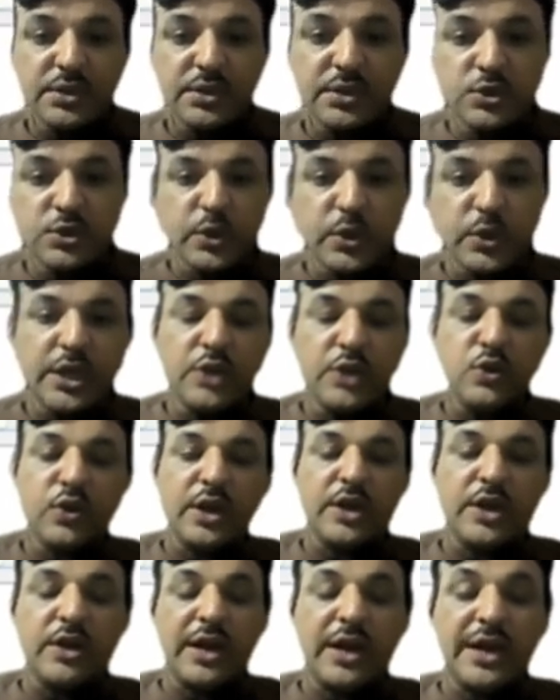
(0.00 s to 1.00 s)
So here you
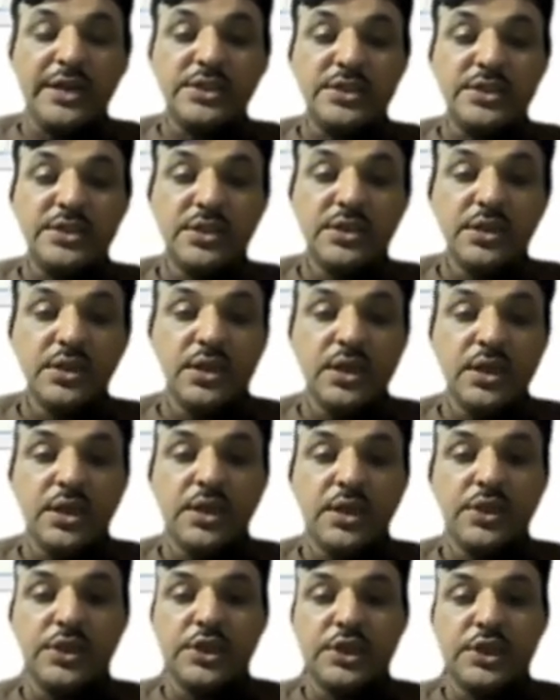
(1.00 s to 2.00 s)
can write
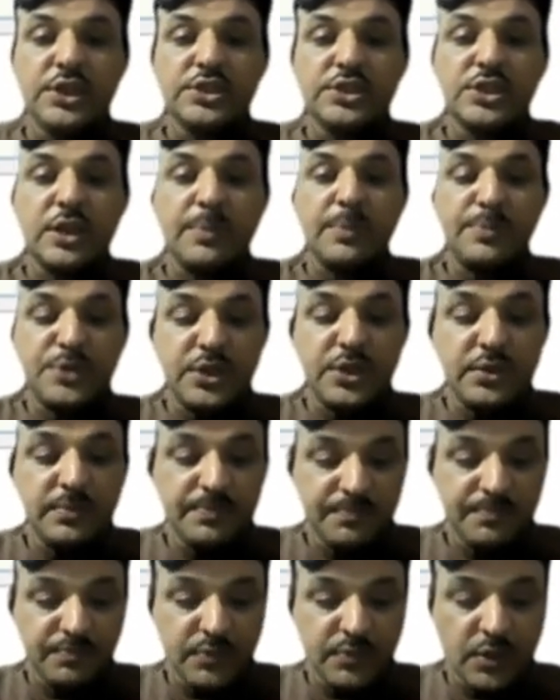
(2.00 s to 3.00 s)
the
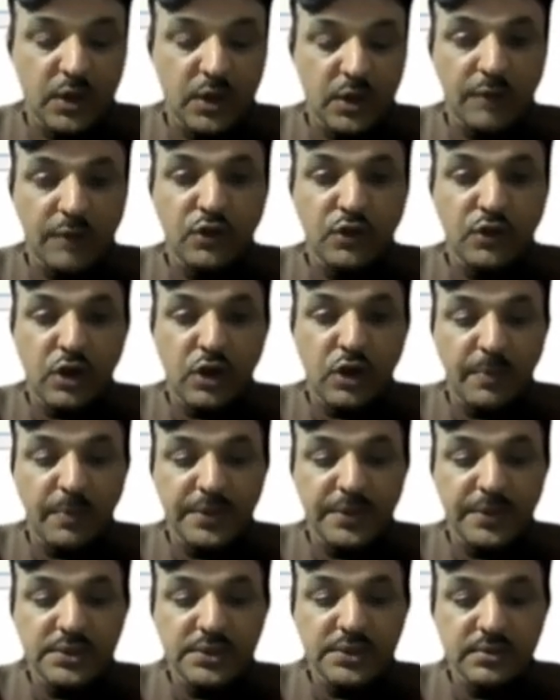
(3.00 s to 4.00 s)
description of your
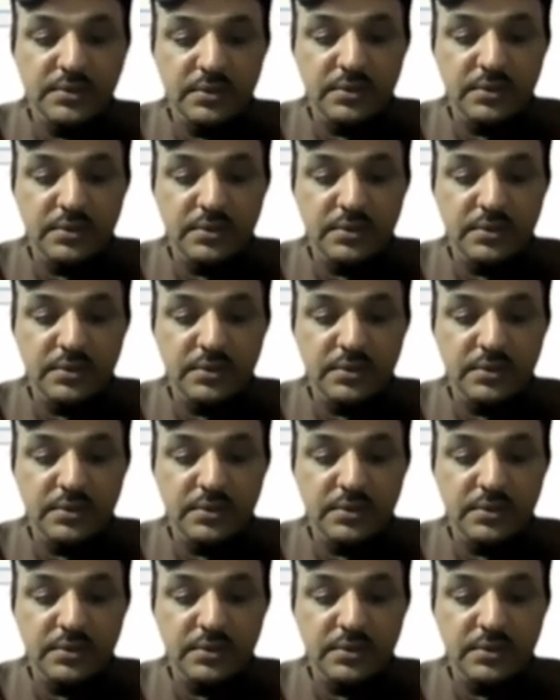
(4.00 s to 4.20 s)
corpus,